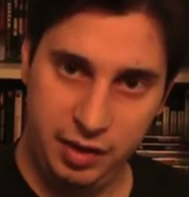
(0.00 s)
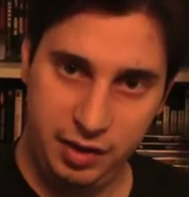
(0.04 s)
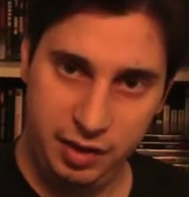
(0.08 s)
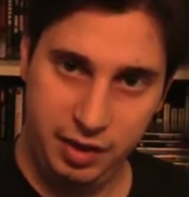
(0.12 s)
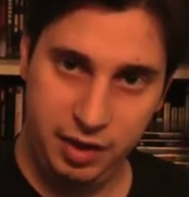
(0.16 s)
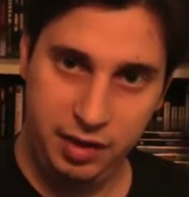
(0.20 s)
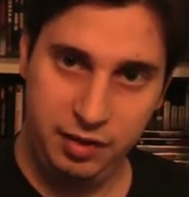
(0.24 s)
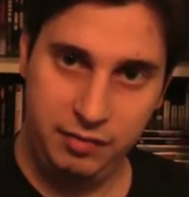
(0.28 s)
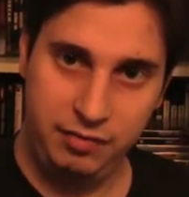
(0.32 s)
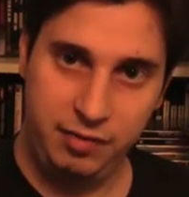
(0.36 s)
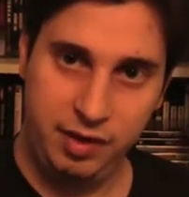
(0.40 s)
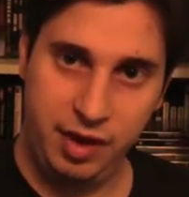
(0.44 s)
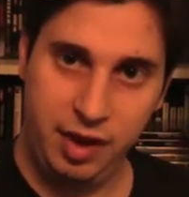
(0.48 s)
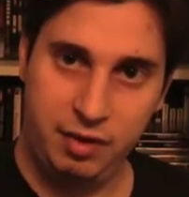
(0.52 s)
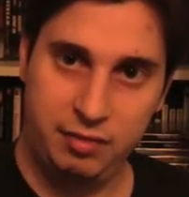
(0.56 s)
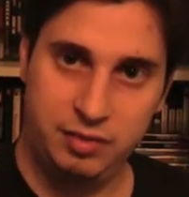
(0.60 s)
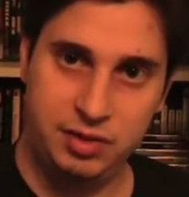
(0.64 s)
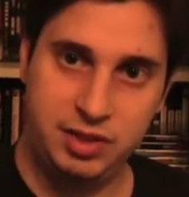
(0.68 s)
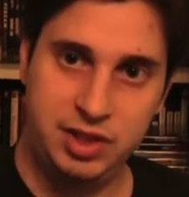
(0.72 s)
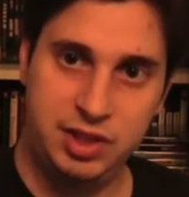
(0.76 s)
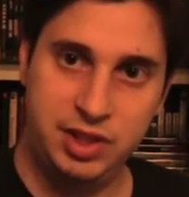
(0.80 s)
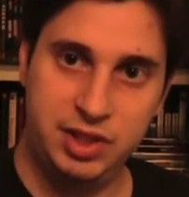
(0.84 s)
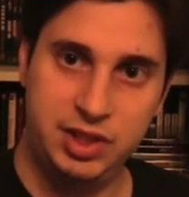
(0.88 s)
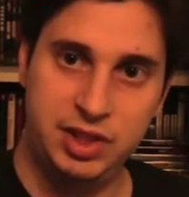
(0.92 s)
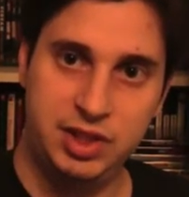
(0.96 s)
If you haven't
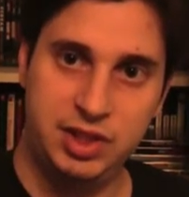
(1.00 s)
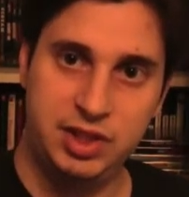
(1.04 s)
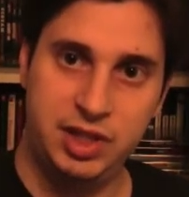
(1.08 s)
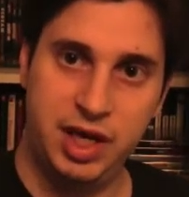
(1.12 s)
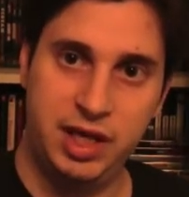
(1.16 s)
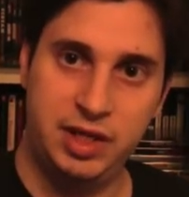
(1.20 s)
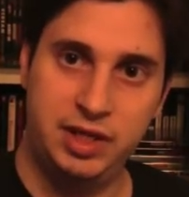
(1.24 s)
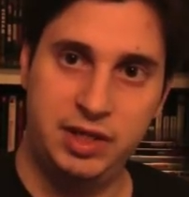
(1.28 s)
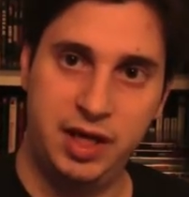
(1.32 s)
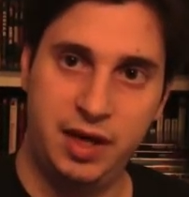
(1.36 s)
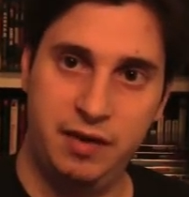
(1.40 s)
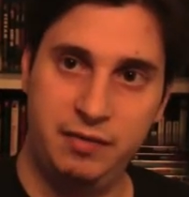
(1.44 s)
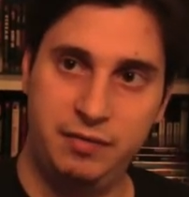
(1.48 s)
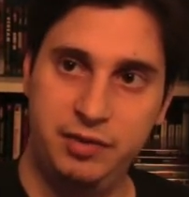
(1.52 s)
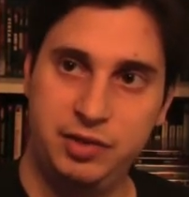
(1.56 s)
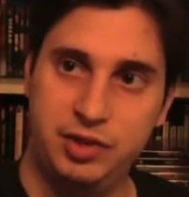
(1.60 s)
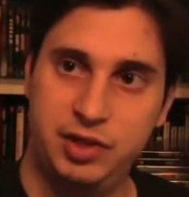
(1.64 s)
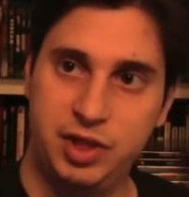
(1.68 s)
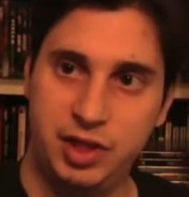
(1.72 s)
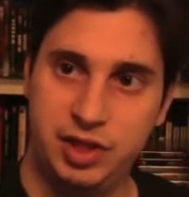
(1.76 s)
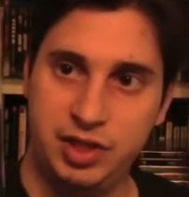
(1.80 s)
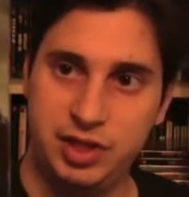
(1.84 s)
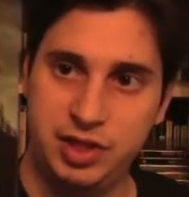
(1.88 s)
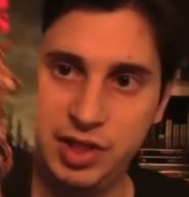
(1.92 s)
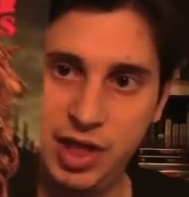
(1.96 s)
seen this yet, definitely
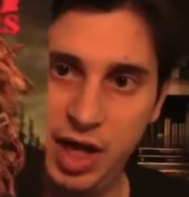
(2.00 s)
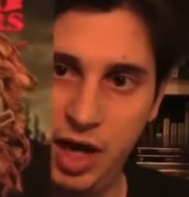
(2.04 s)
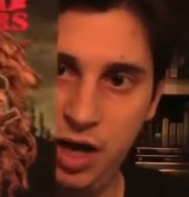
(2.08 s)
check this